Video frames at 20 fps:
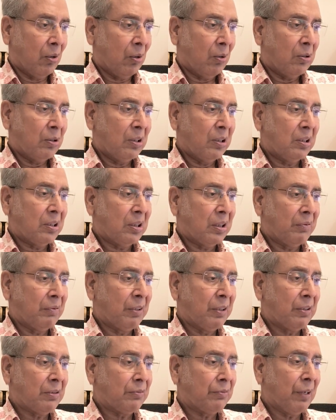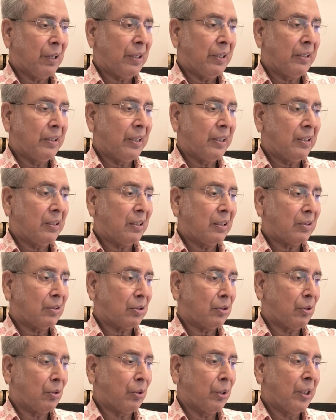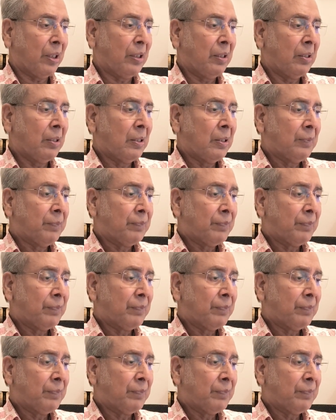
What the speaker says: All these events validate the theory